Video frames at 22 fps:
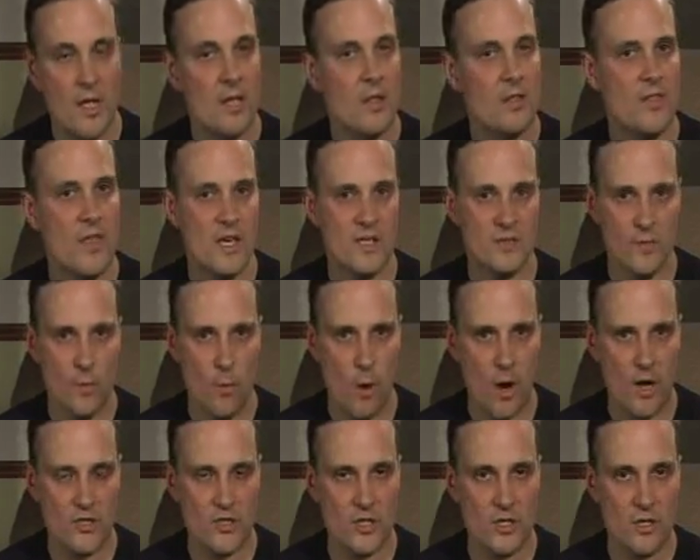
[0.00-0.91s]
Thanks for
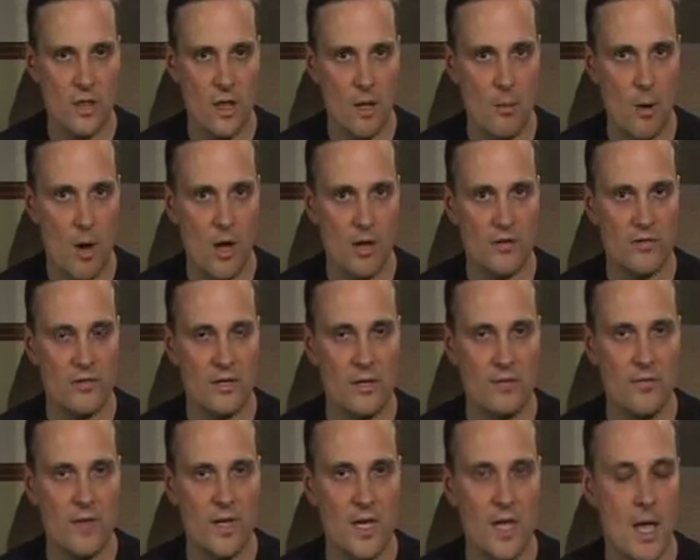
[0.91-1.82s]
watching Club Haunt
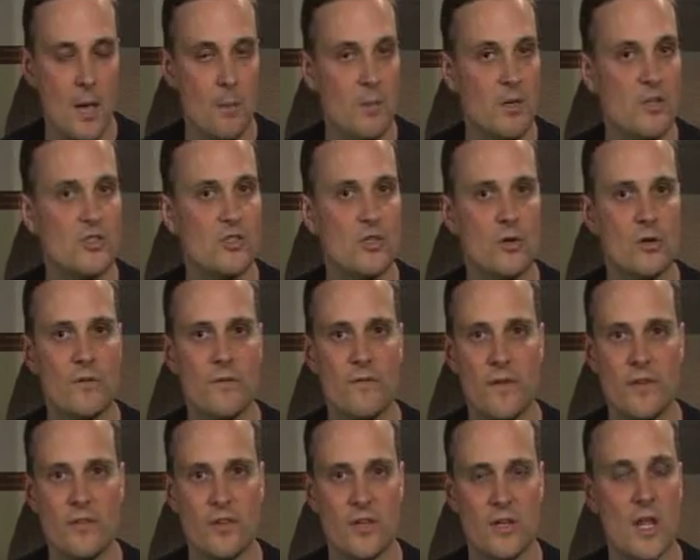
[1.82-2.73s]
TV, and be sure to
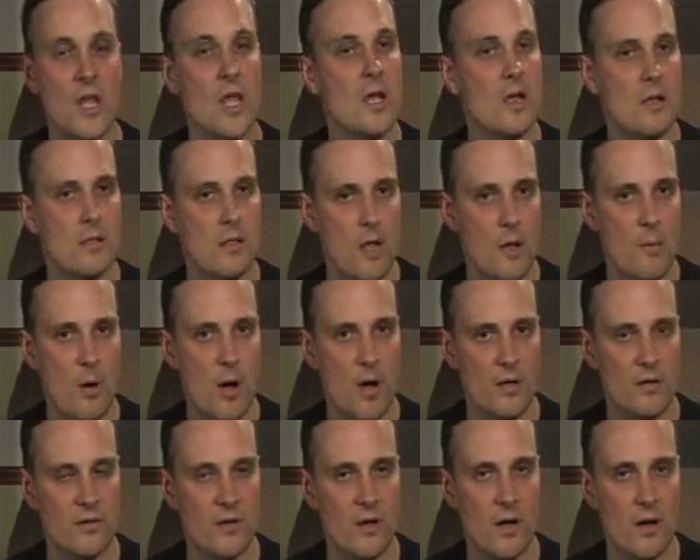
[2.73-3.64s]
visit
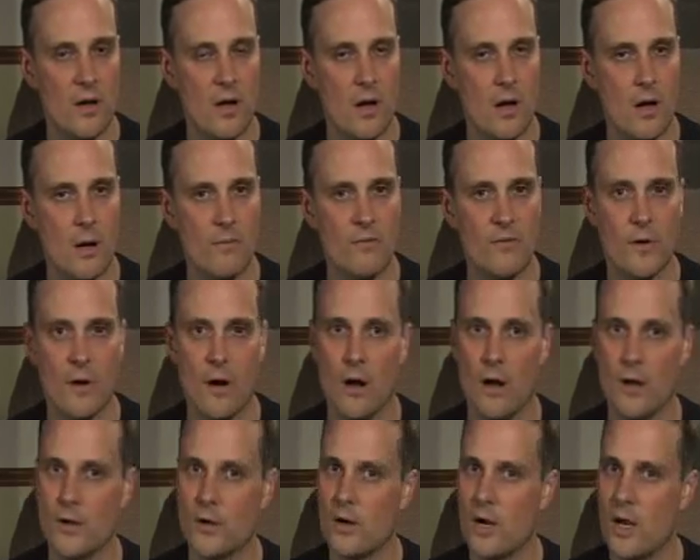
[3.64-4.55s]
clubhaunt.com for
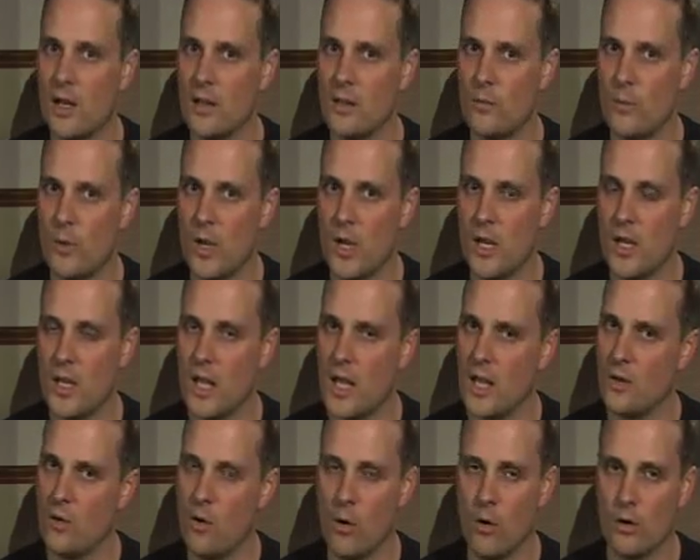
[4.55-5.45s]
all your Halloween
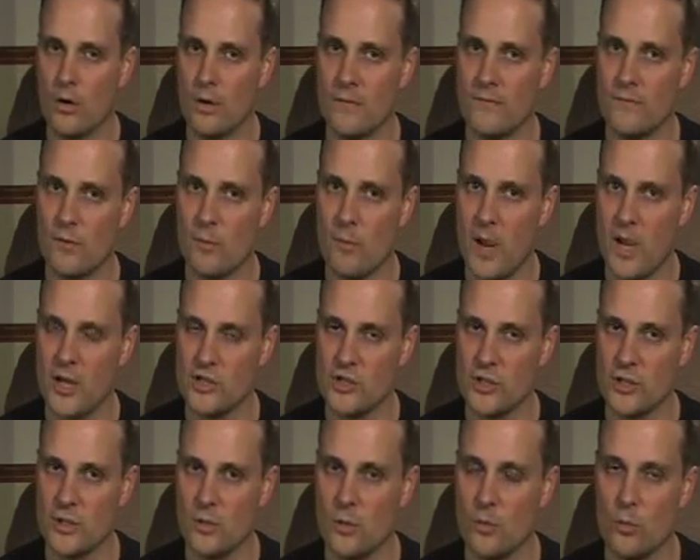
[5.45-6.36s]
and horror
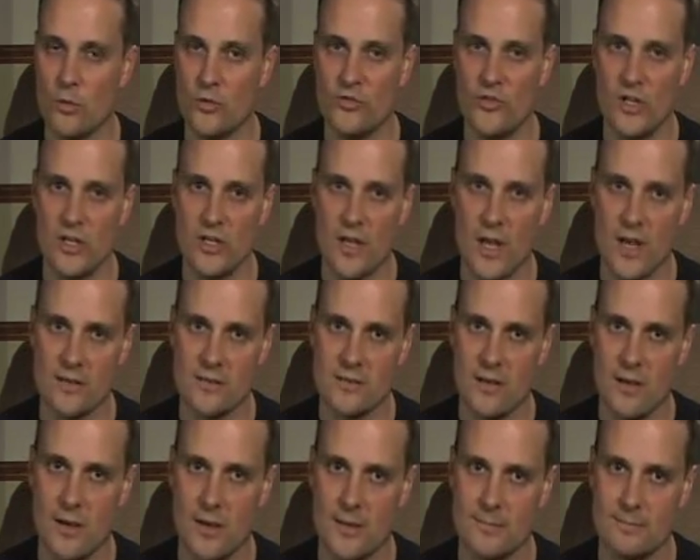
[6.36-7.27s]
information. We'll see you next
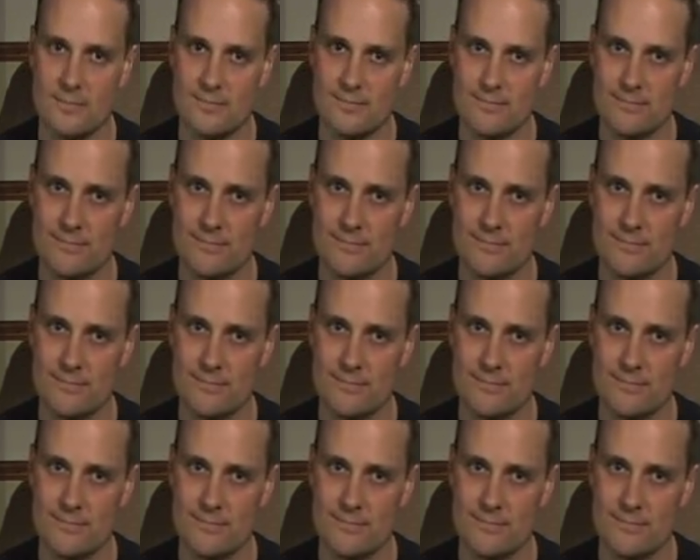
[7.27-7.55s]
time.